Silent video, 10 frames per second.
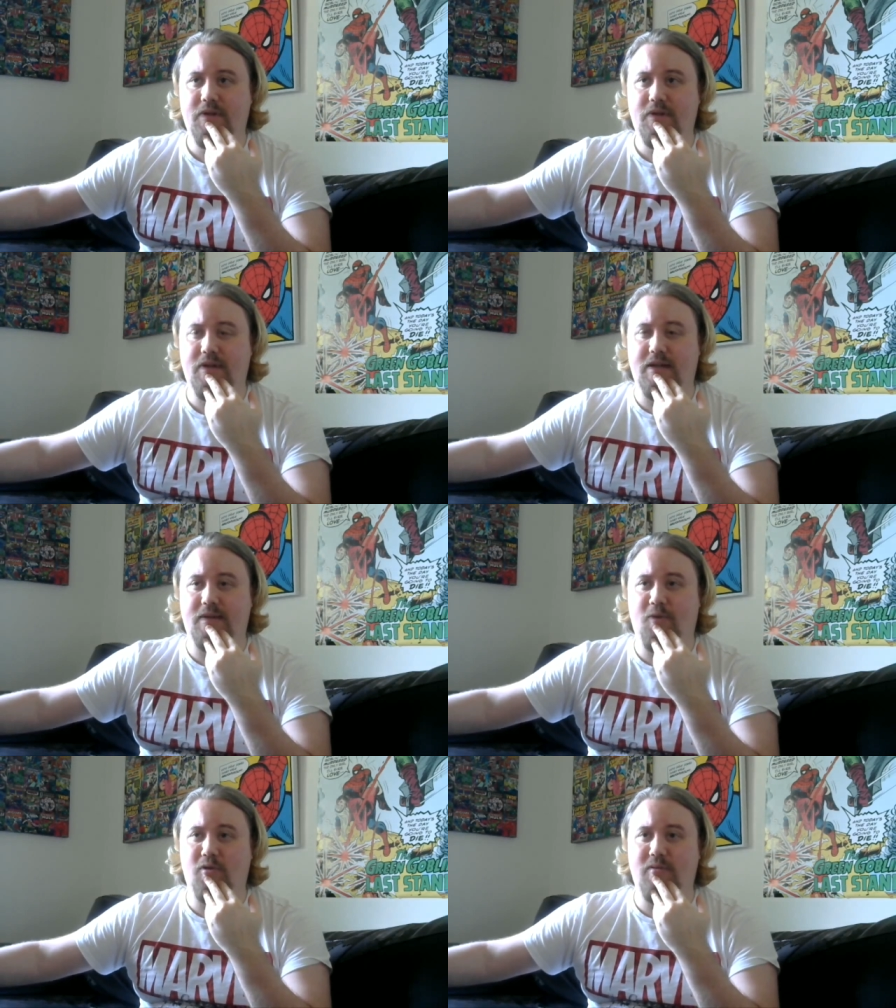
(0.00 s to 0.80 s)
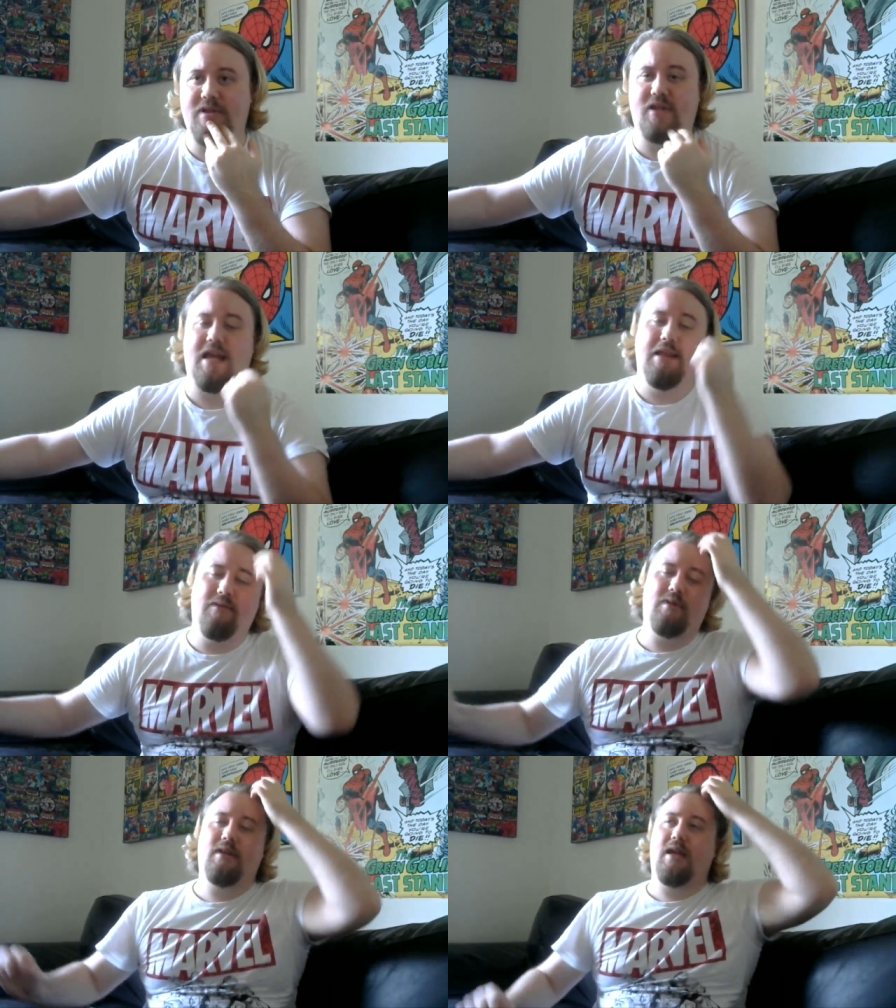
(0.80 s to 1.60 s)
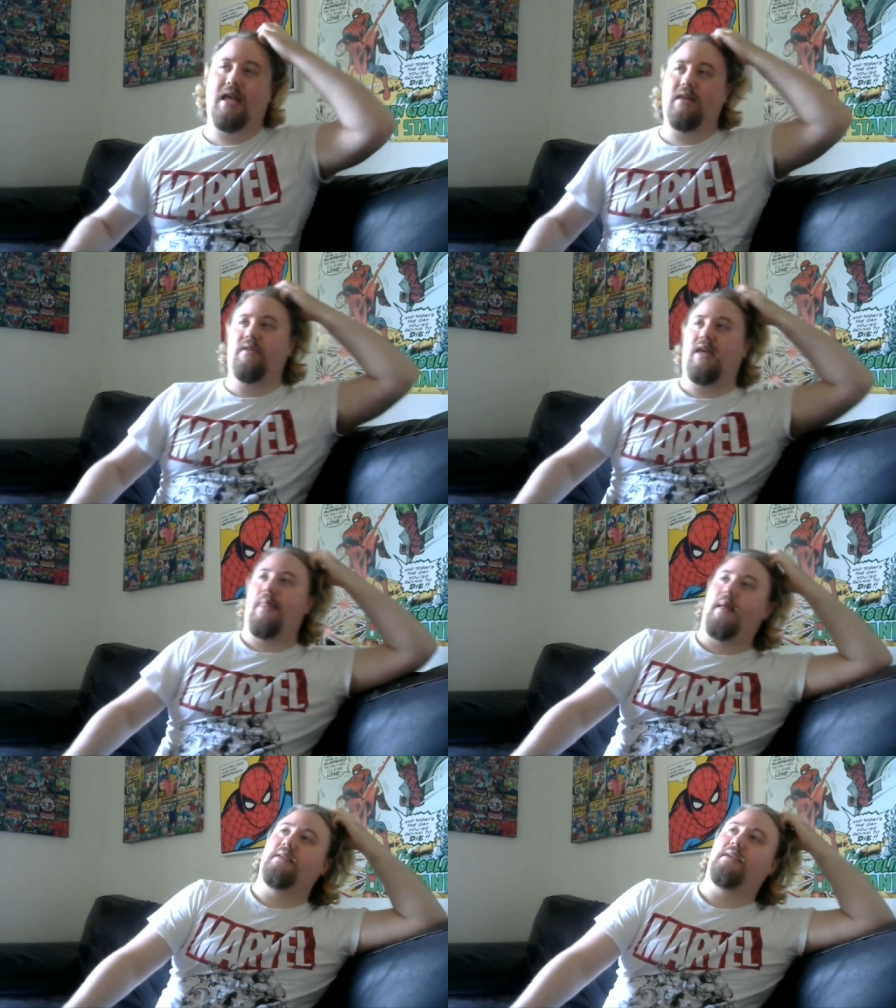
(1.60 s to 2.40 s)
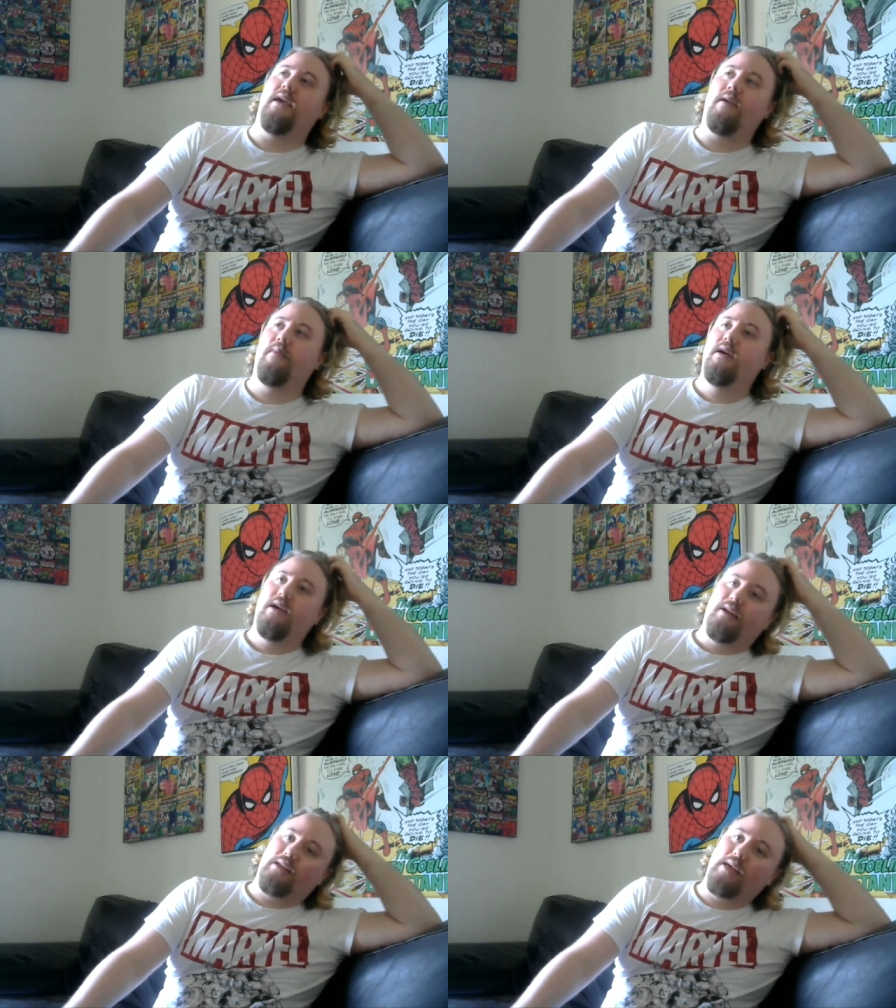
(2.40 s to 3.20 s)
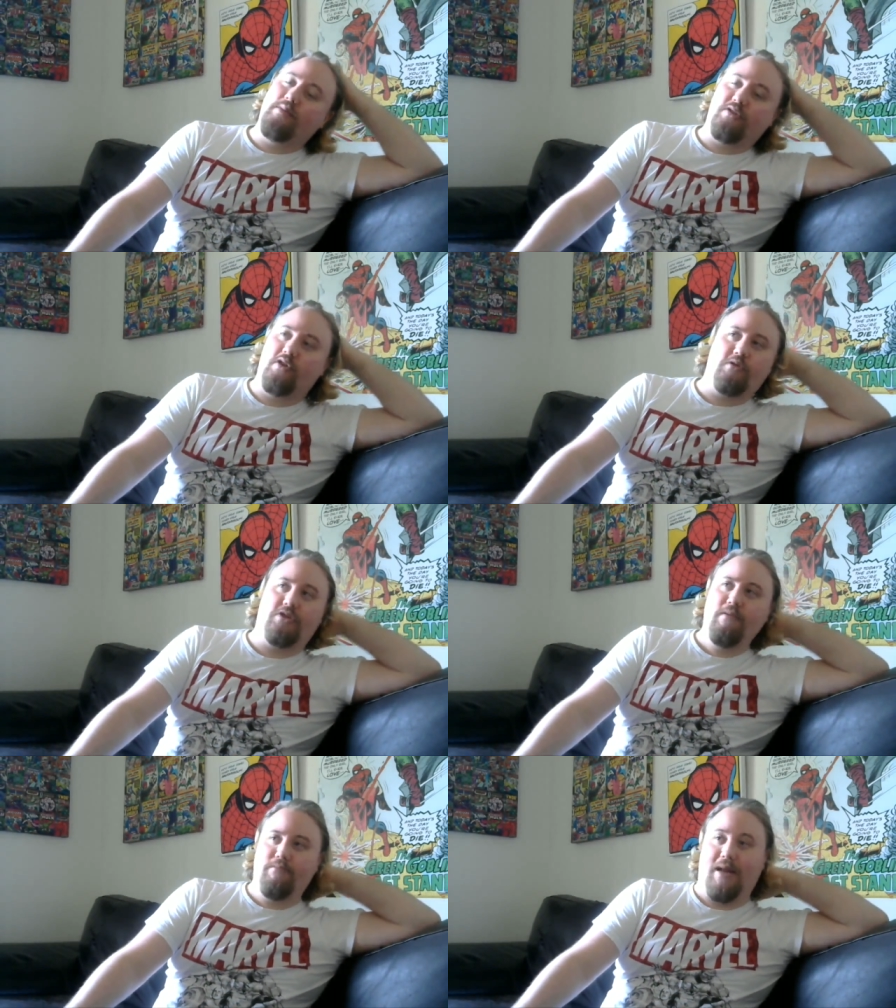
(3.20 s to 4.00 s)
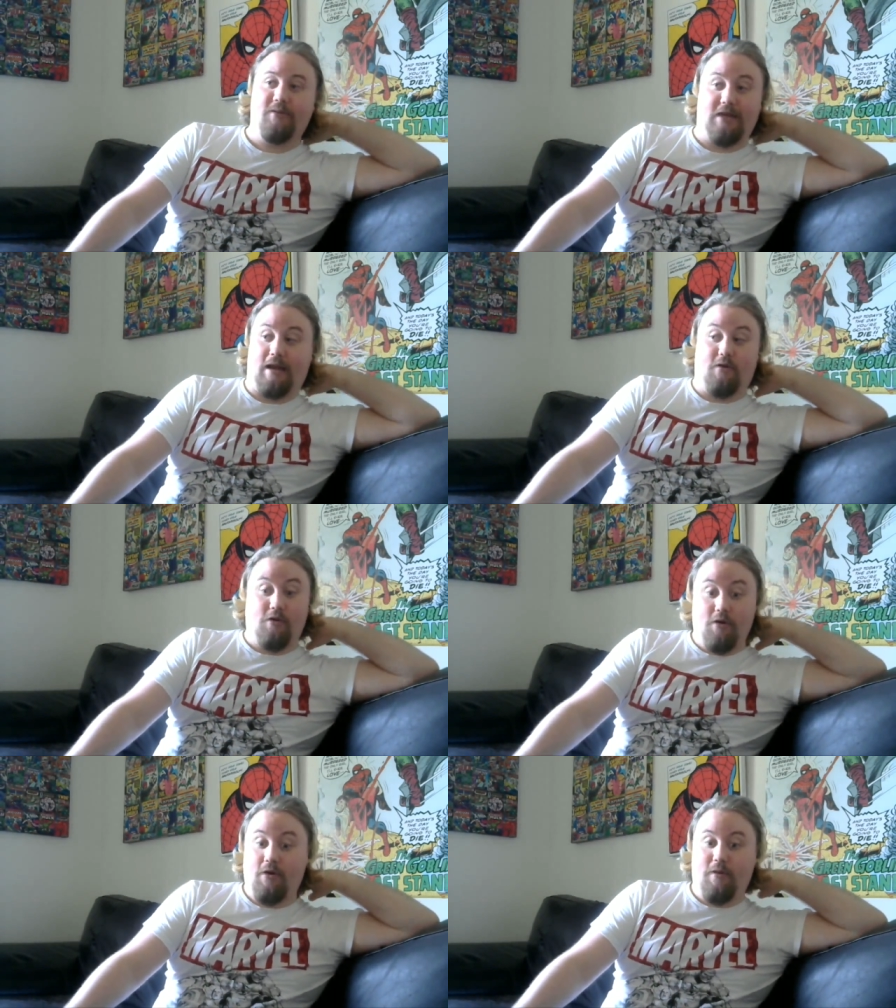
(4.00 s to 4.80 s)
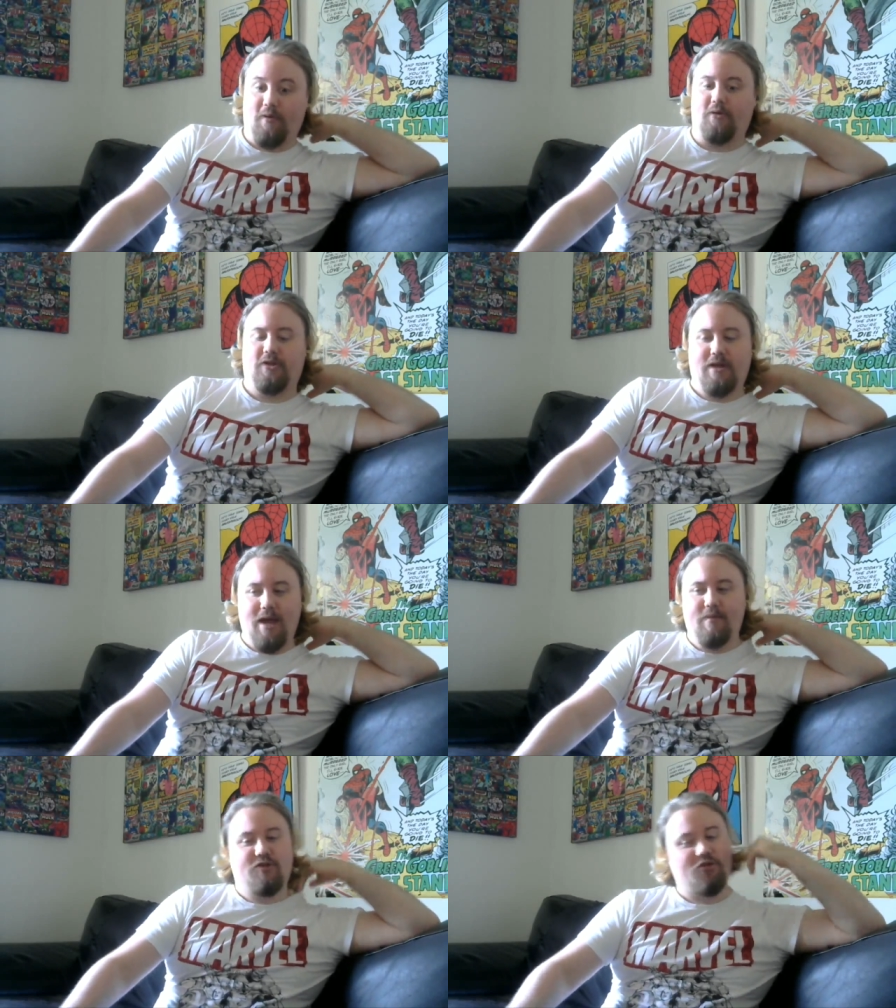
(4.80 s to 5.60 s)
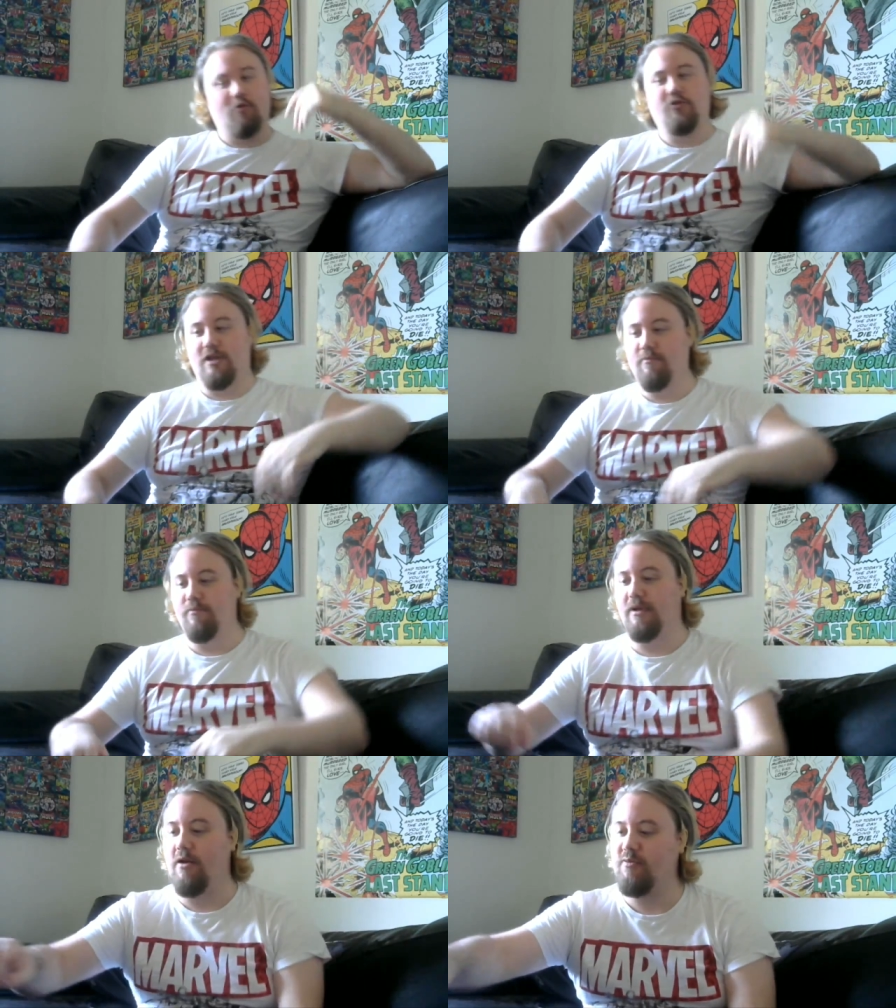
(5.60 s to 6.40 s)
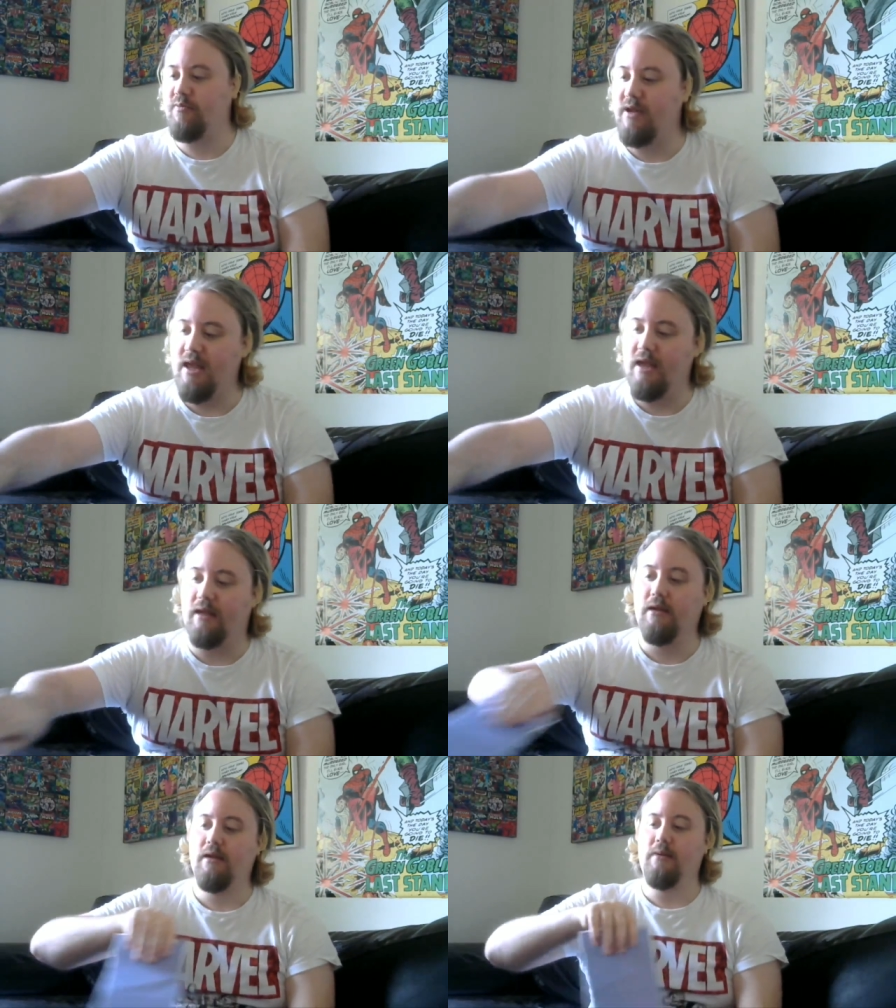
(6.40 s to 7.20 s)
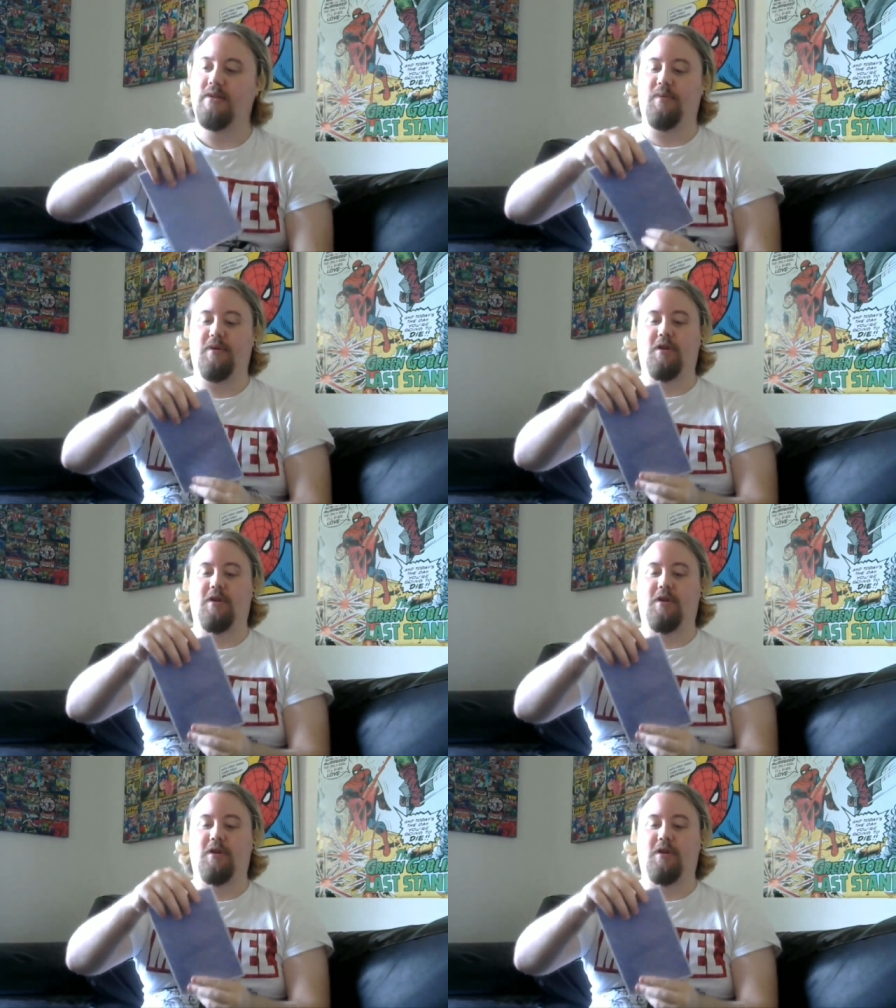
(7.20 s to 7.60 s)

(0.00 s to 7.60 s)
like the problem is I can't even analyze the game. The game is so simple. I'm saying like because the game is so simple. They're just playing. It's a pretty